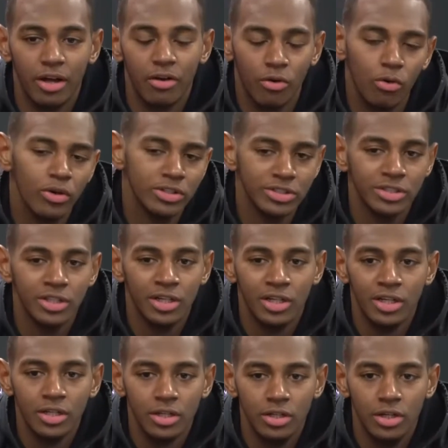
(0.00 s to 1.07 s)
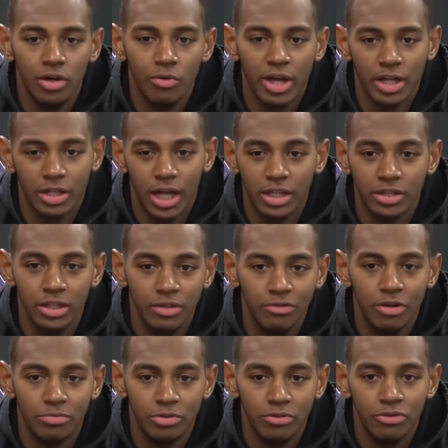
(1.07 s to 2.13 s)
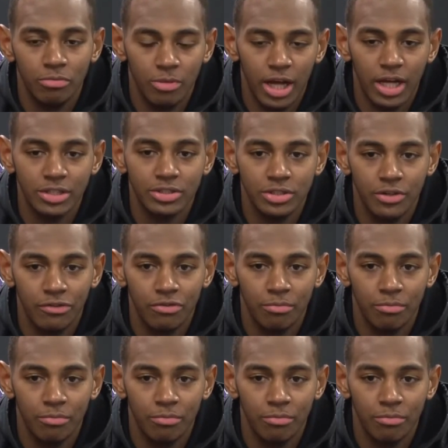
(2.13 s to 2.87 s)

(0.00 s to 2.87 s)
of course, you know, we had a lot to live up to from last year,